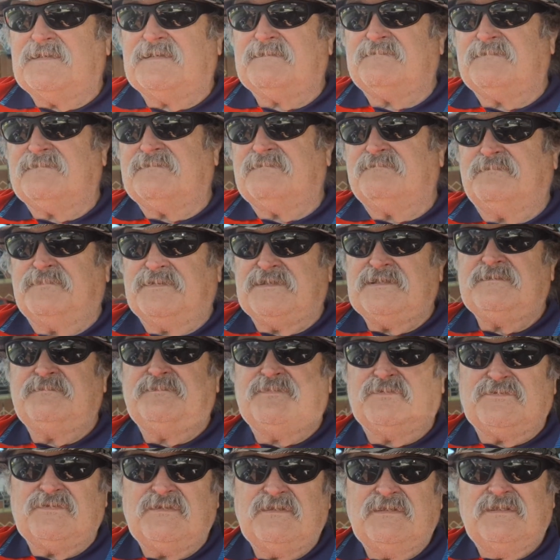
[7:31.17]
that
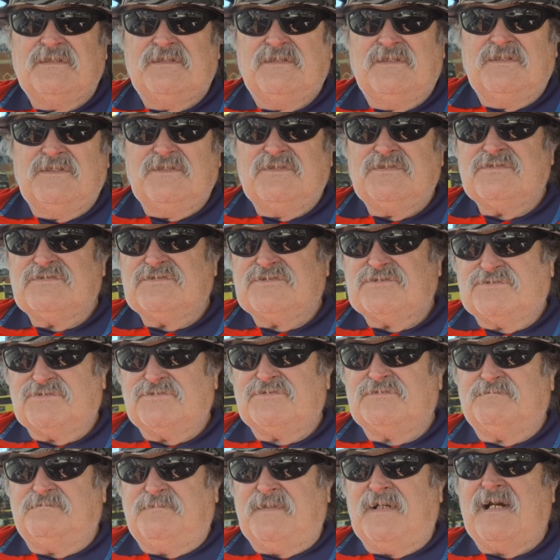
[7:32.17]
people
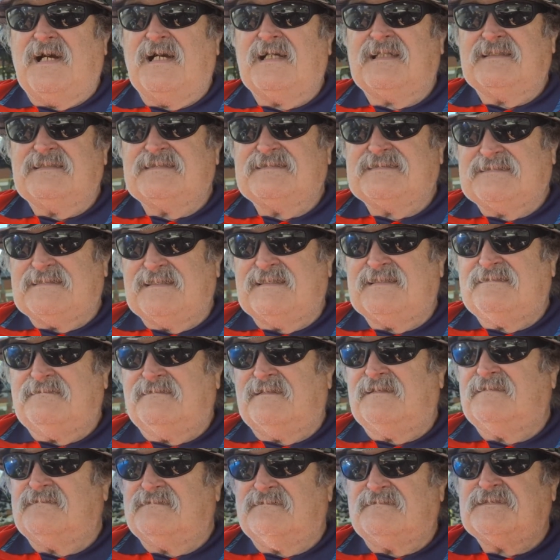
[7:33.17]
stood back and say,
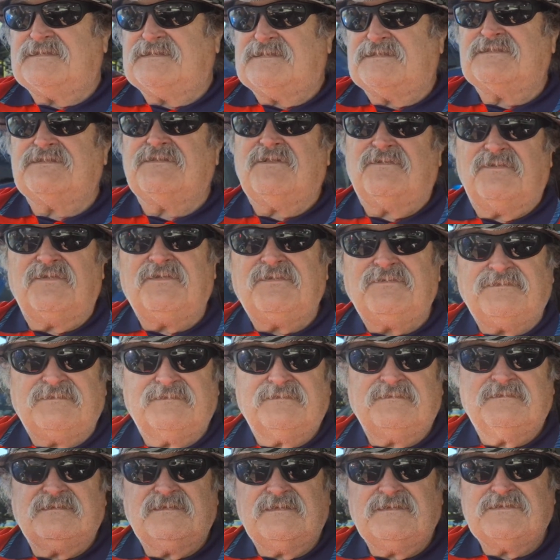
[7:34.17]
"Look, this is not on
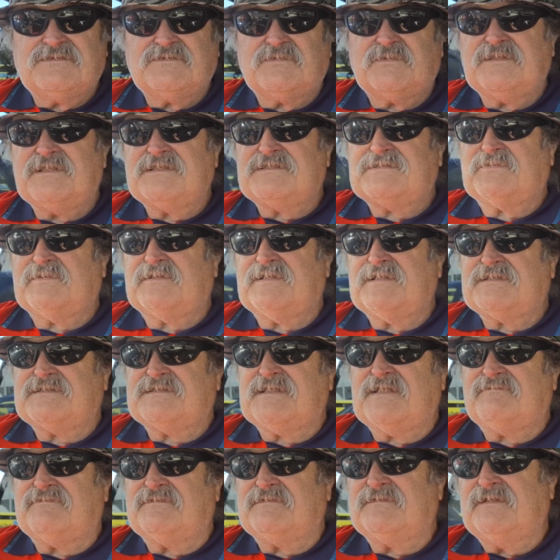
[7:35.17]
in
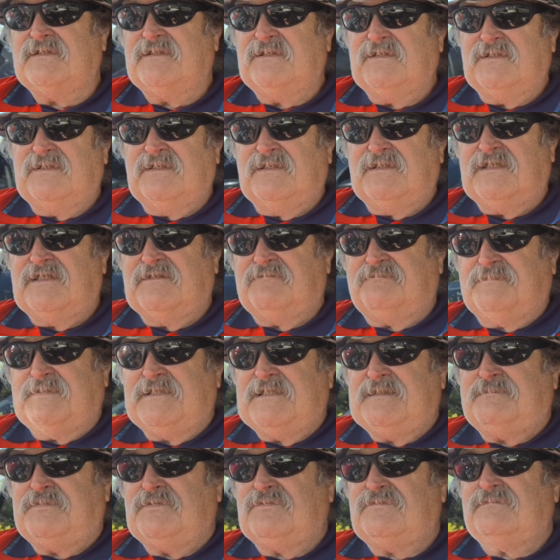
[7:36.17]
2027. If
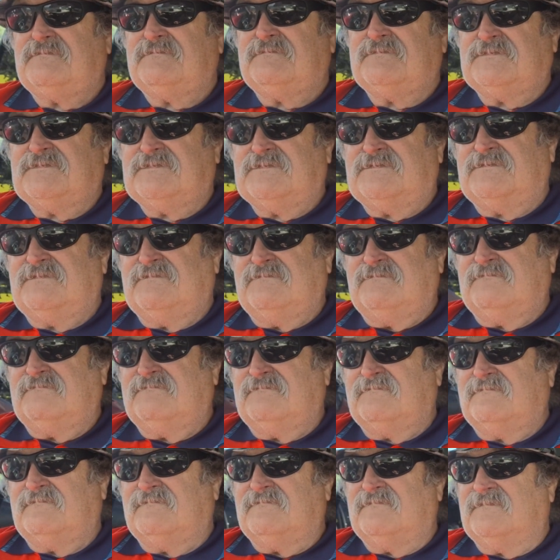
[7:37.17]
people
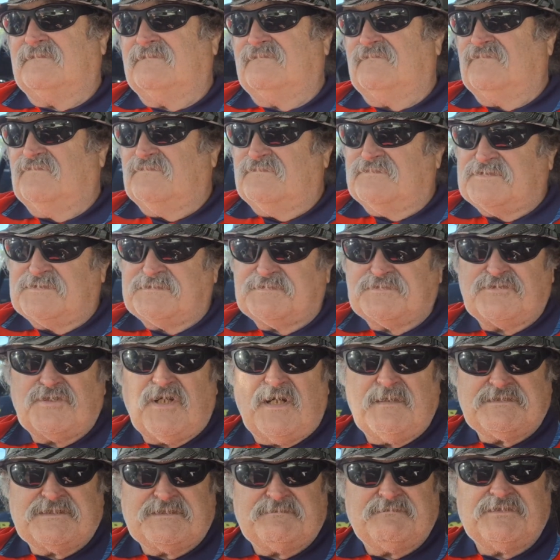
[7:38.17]

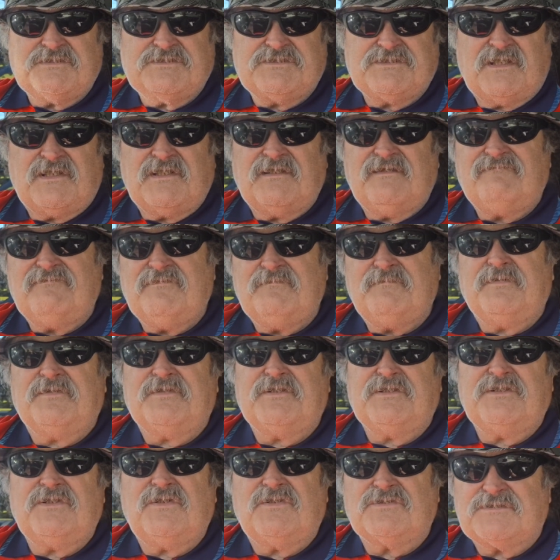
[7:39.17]
subscribe to my channel.
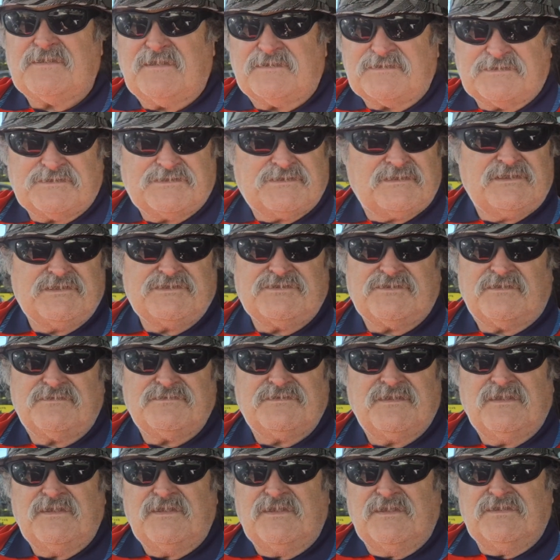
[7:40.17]
Everybody knows, like Chili
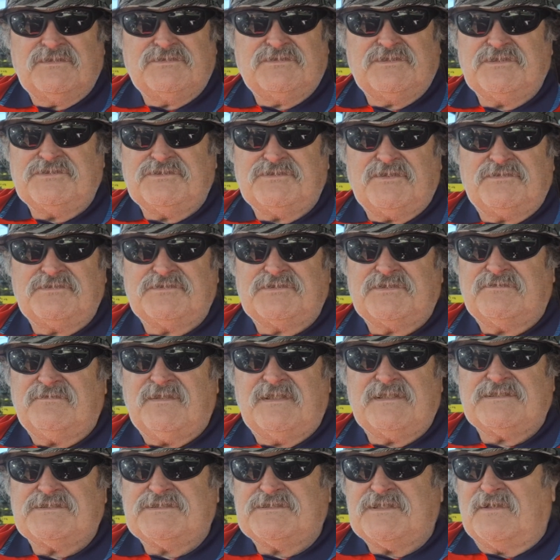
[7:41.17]
John, Chili John's a
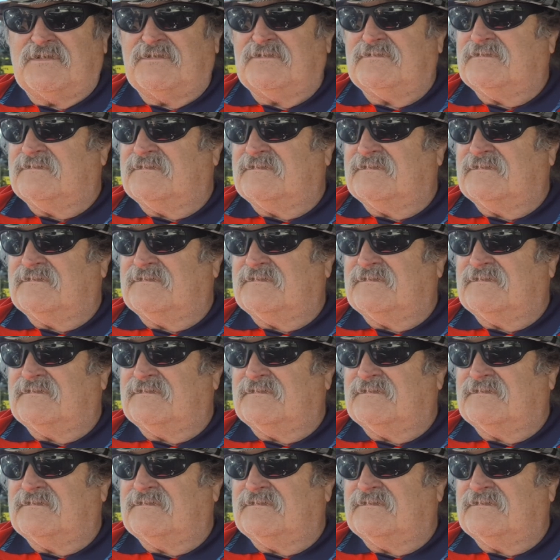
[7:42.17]
great channel.